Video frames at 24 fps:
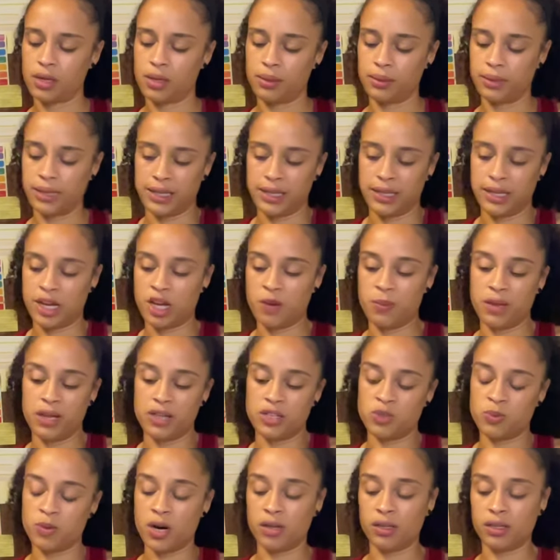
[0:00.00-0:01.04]
Like, it could be
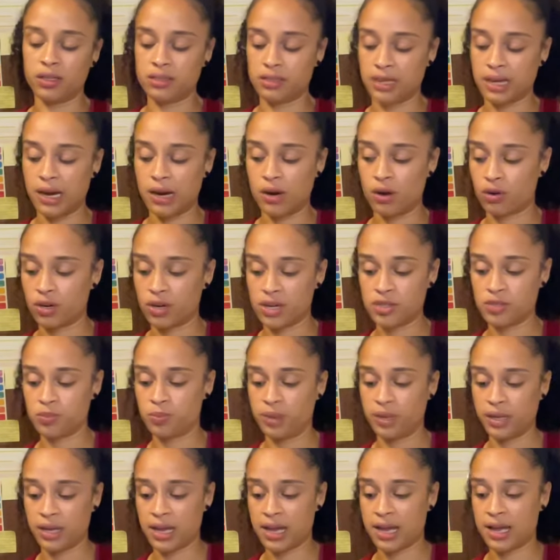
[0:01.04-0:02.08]
as small as that or as
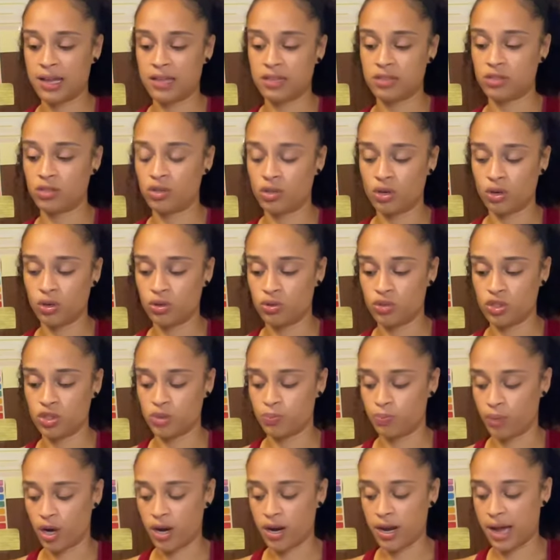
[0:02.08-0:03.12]
big as, you know, you just
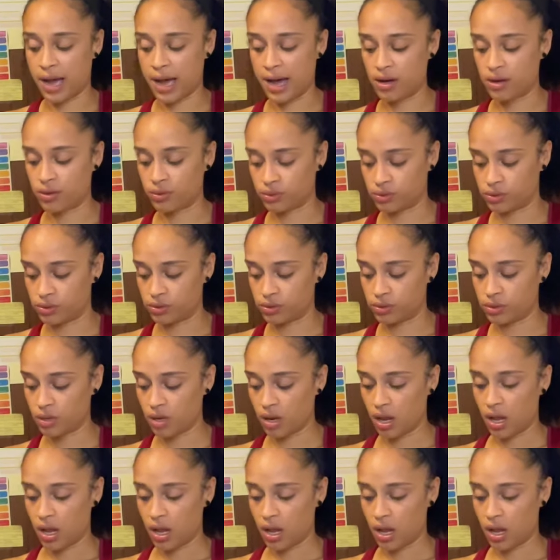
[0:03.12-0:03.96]
bought a house